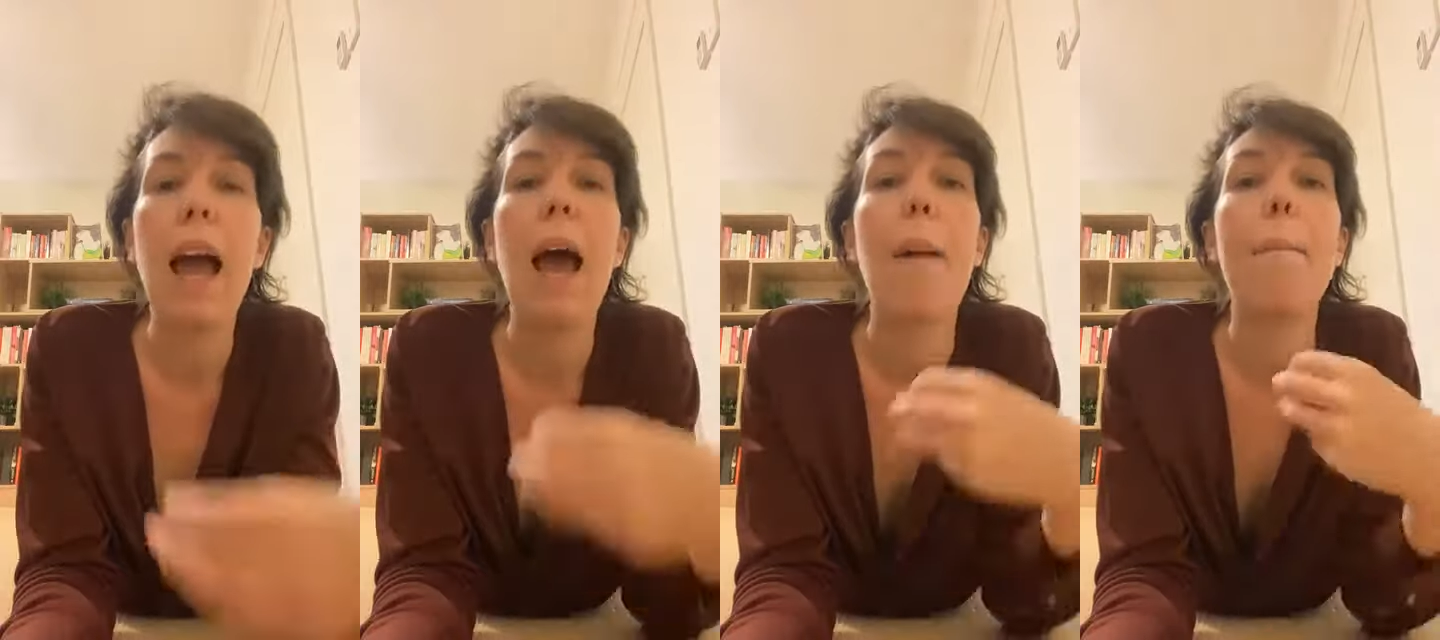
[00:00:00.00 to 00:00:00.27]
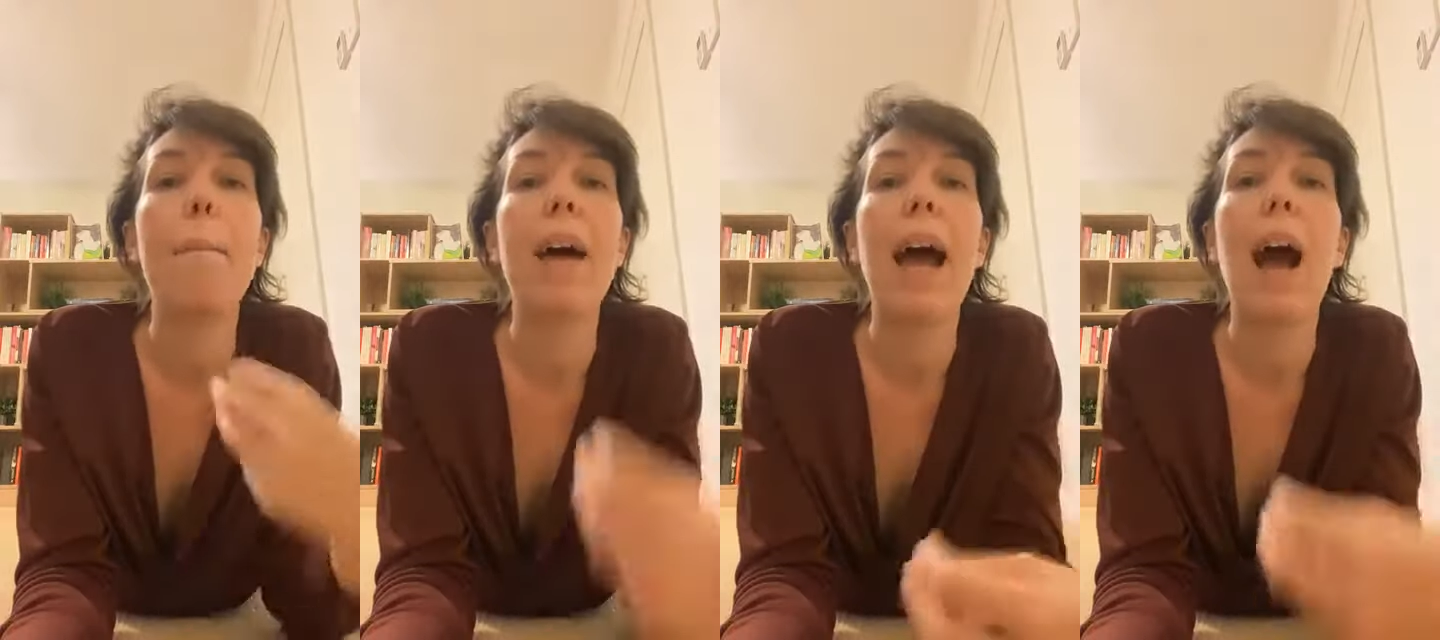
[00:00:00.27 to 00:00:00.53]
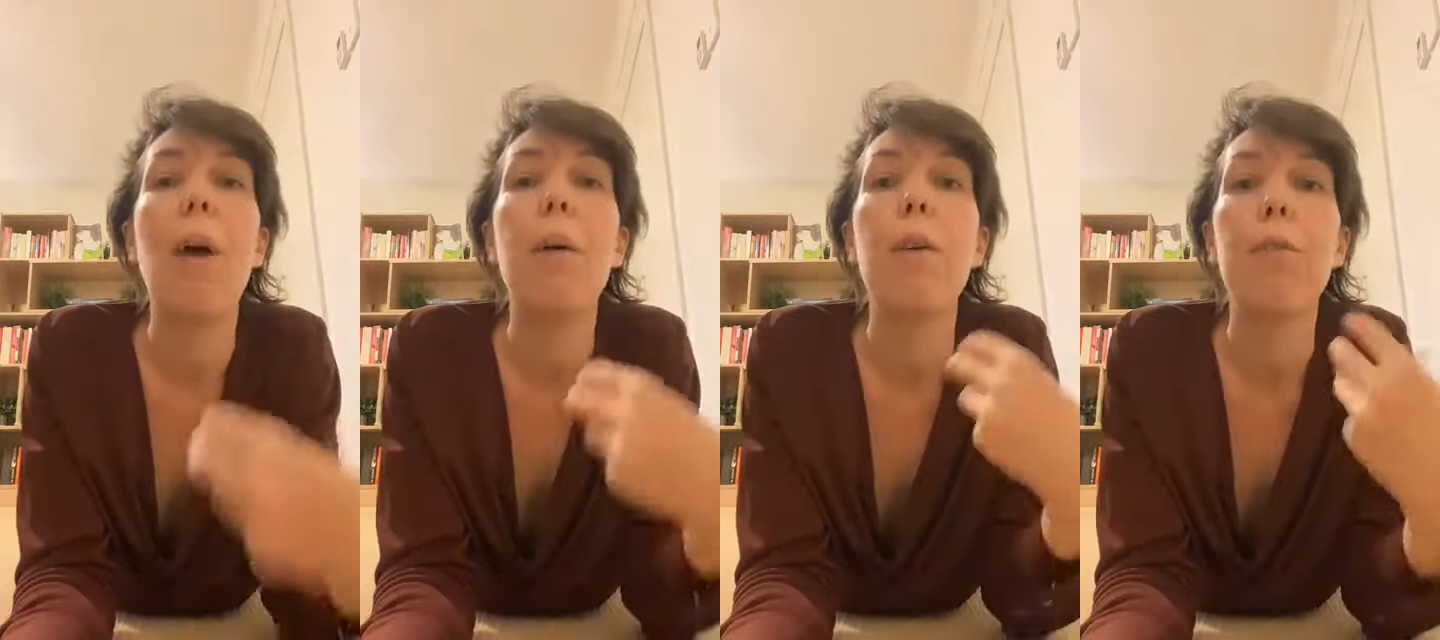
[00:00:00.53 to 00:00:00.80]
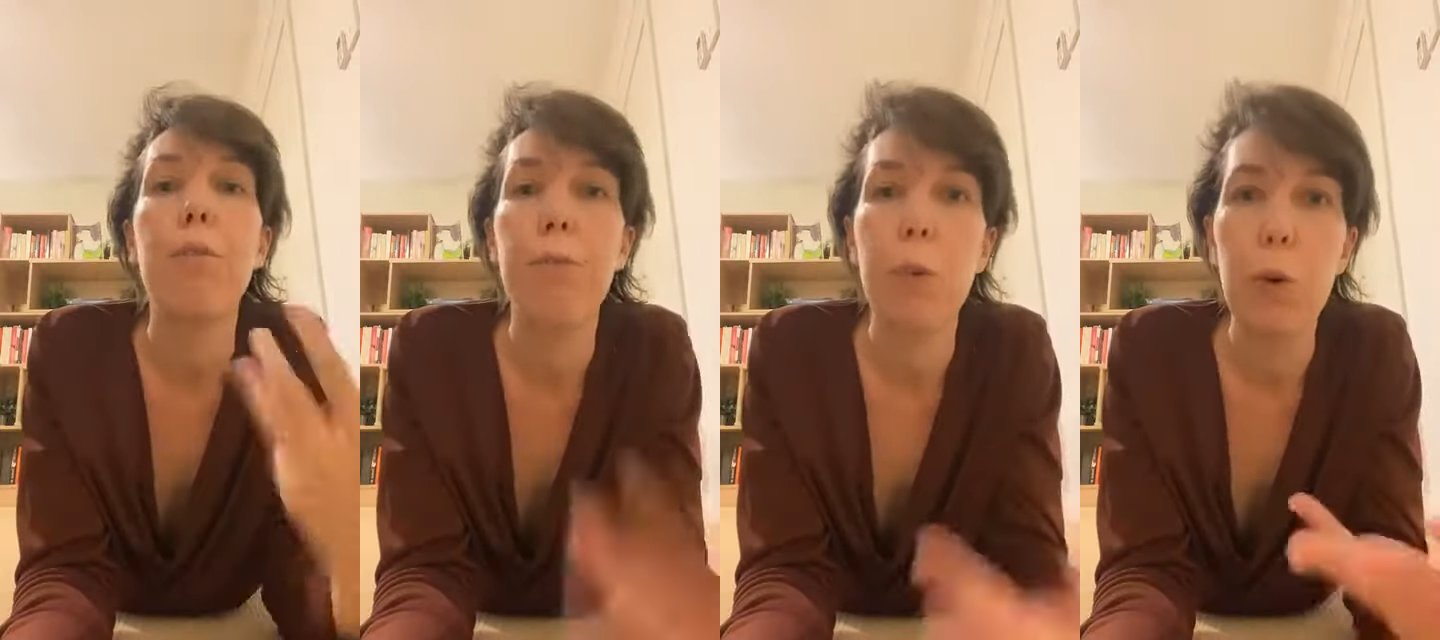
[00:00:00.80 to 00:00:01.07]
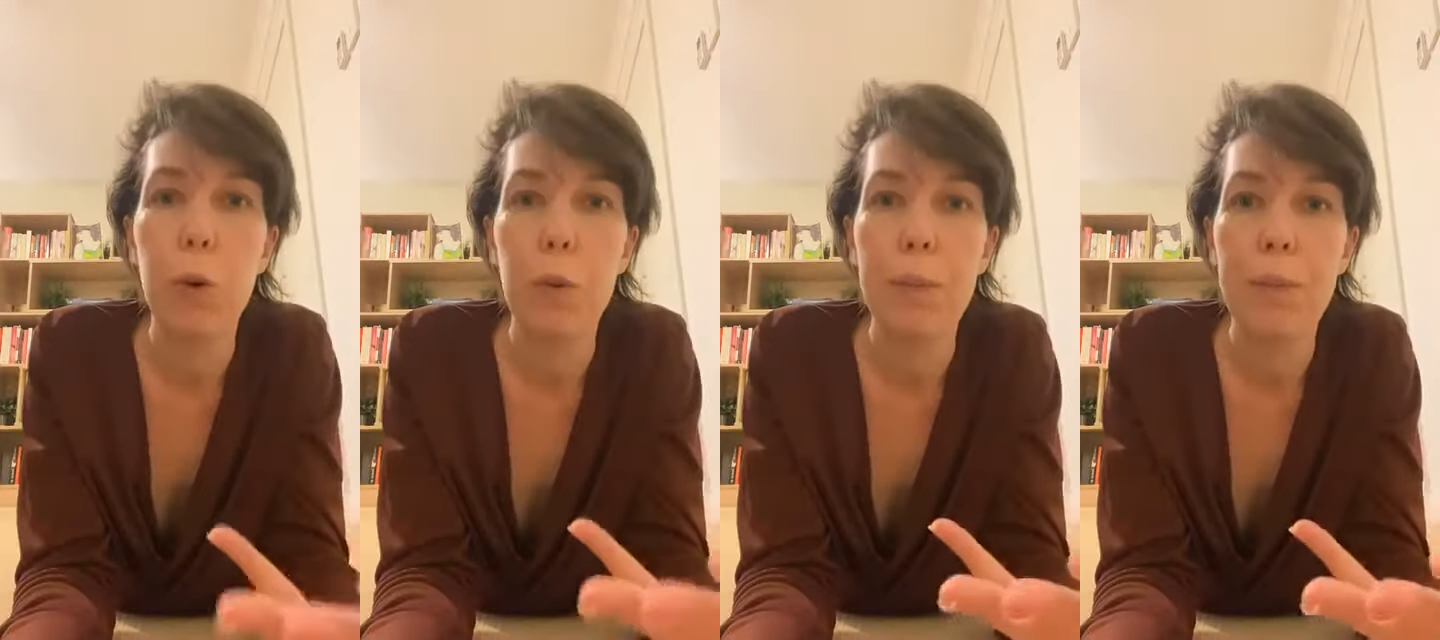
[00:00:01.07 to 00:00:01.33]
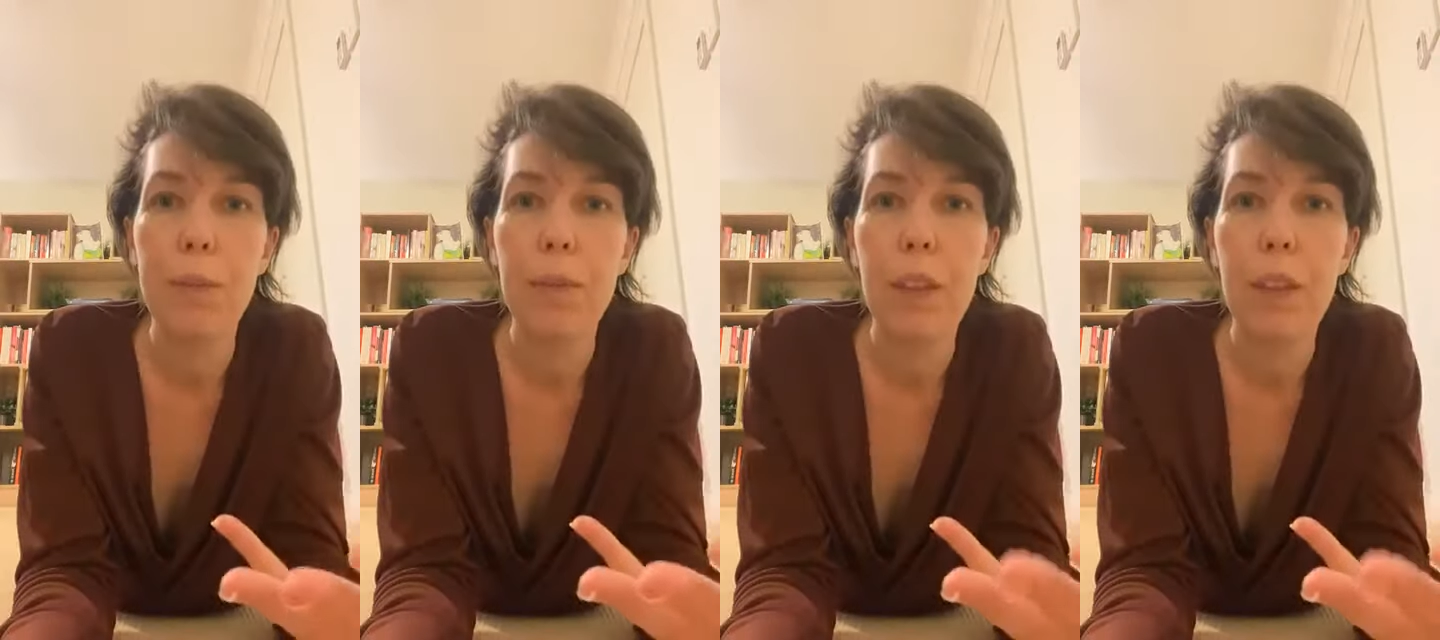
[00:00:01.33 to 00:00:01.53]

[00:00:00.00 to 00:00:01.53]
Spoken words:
and powerful.